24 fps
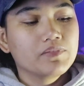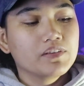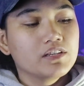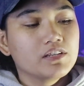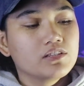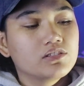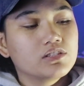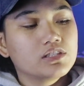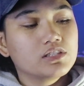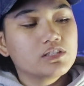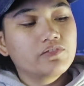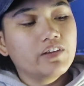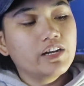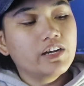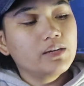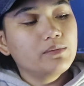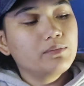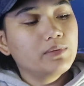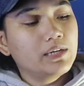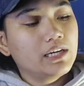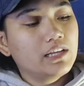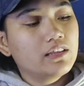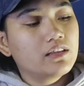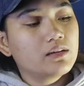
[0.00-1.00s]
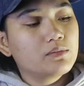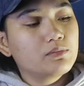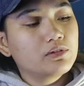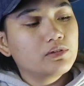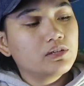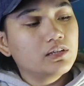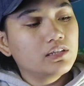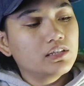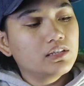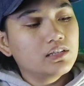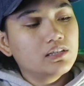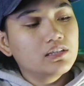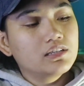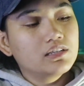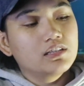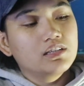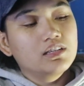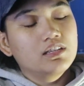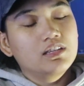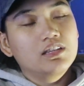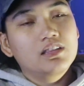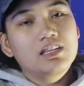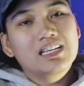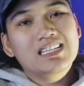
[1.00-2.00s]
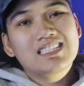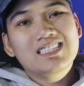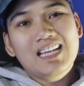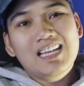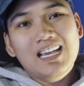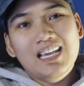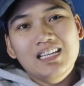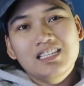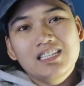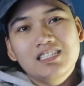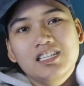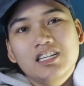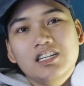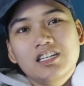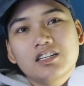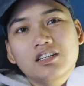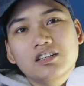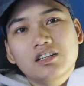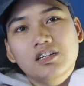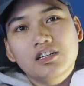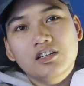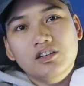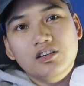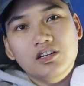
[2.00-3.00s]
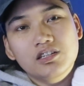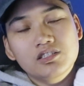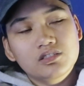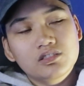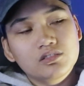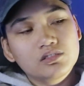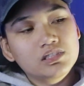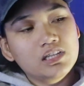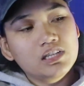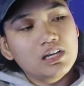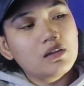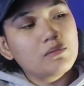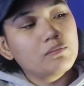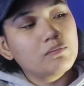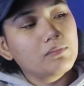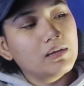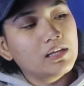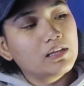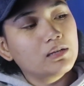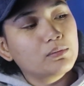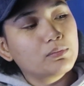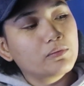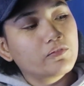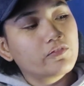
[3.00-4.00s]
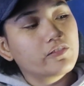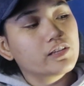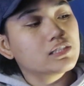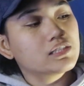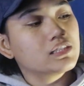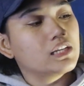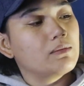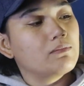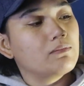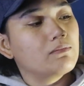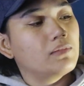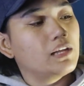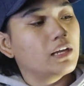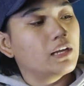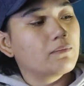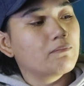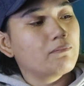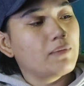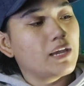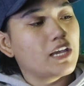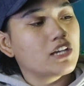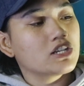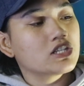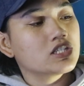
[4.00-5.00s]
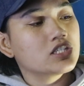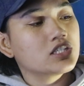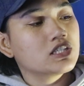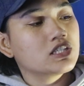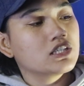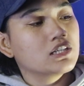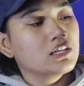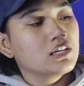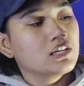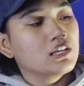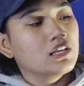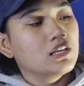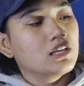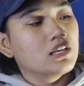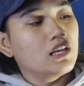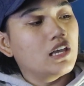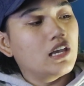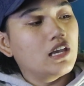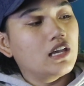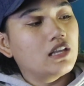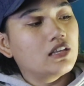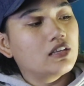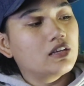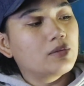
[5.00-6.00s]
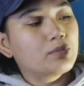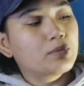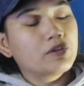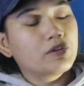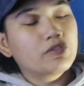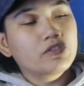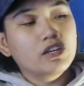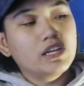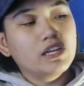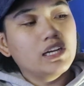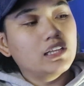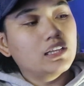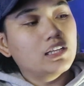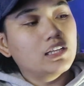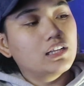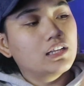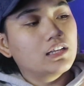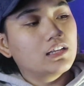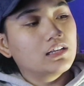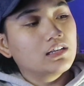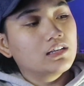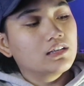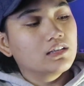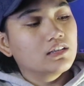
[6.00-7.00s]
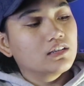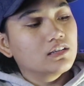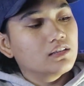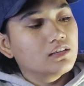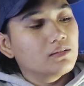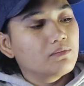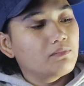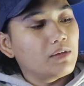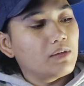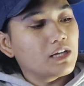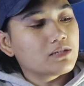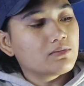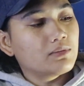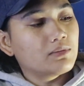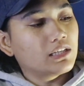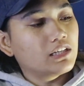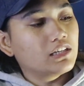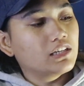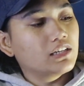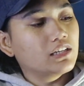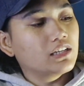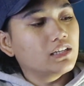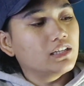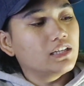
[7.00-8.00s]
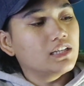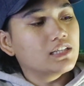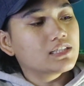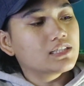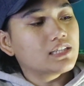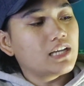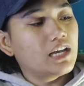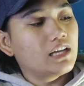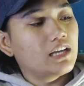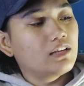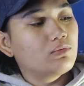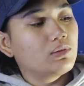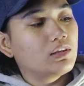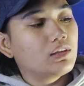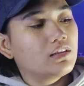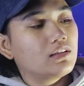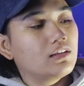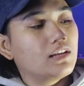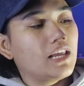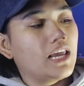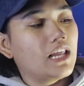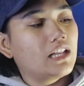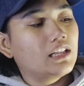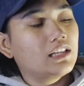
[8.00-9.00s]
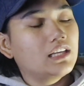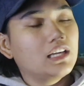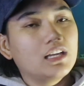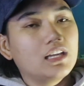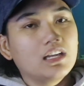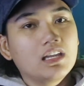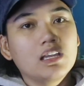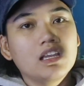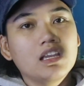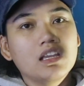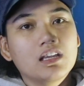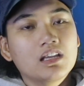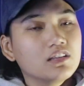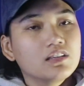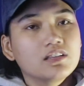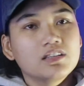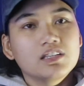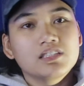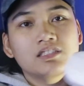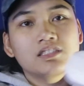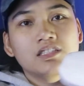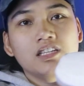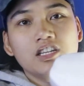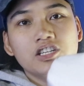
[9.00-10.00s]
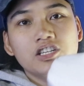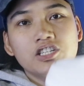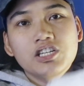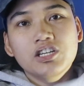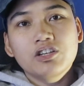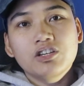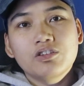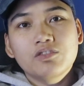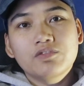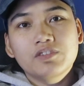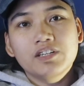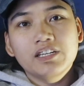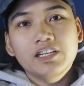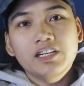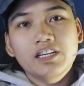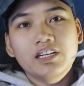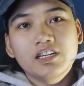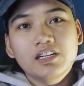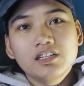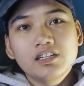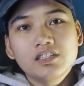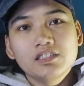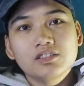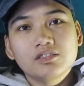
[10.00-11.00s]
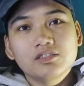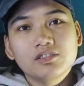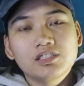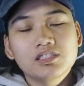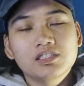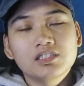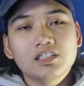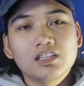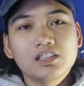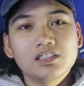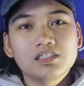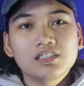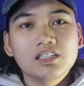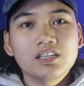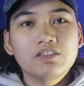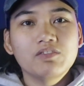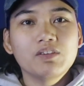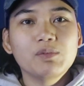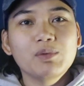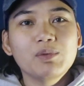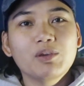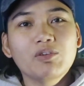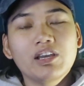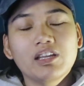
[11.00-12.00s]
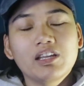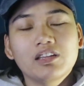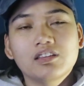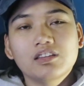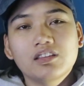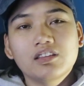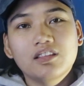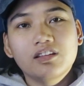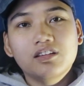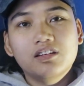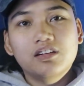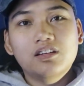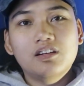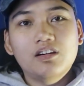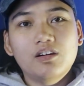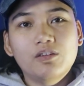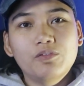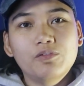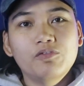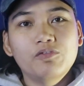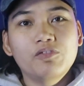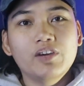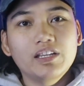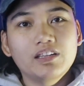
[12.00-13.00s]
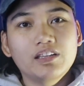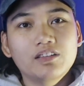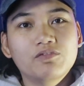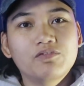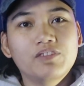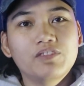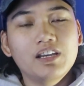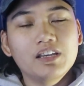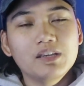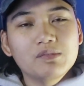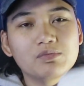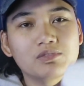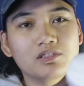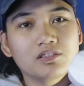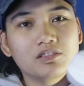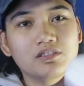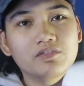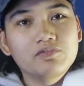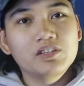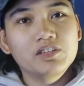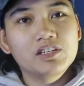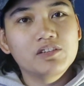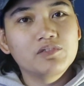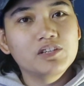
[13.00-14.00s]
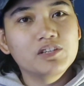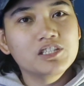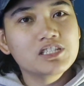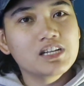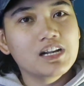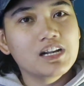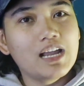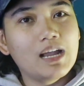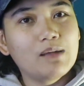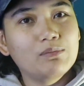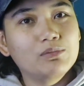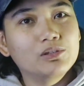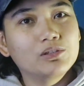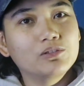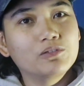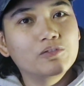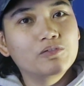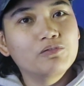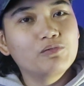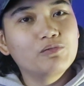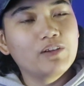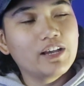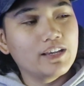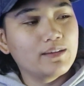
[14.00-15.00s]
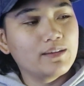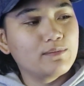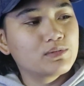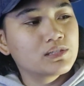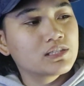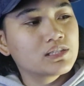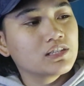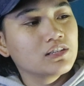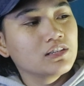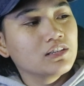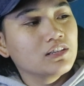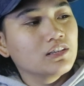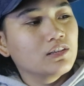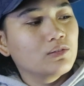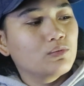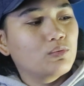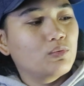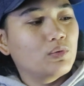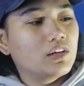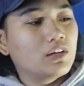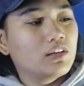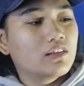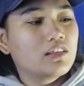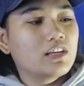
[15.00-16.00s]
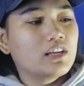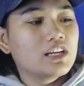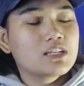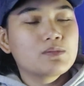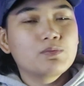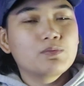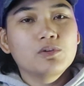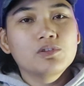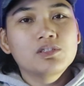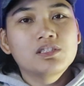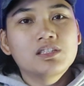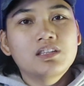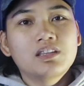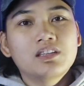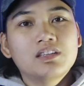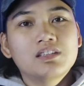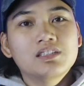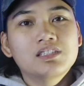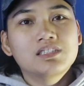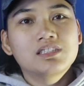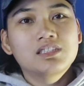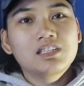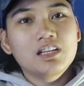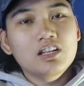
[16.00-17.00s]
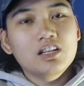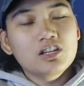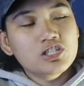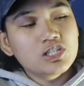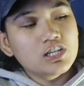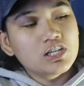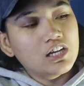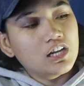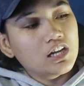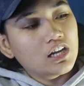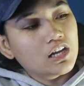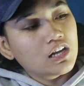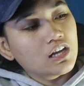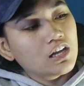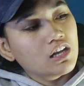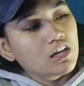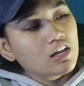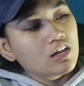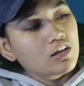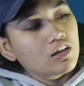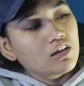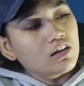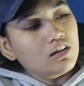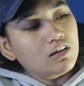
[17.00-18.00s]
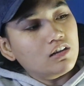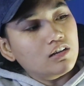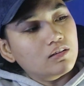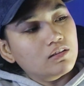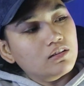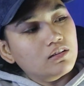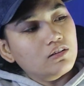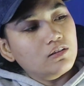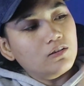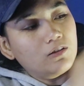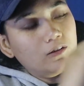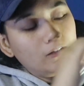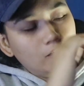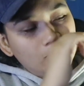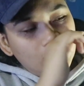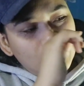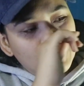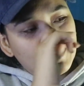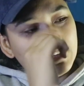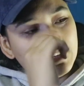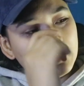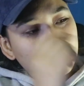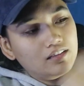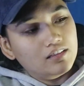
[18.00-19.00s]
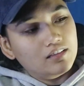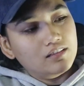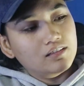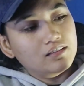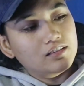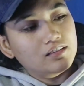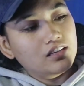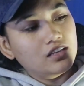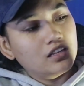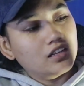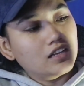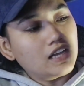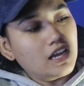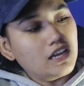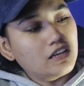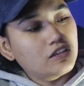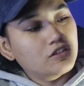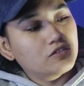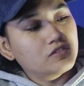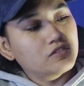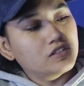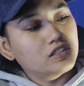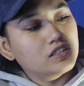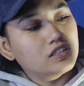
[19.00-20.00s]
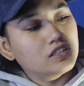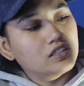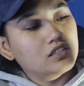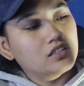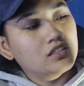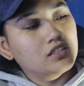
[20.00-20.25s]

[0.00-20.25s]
So it's very breathable. The sides here are also made up of the same like mesh and the perforated mesh material inside with the netting. The stitching over here, so it's giving me quite the off-white vibes or Virgil Abloh vibes, with the exposed stitching in kind of a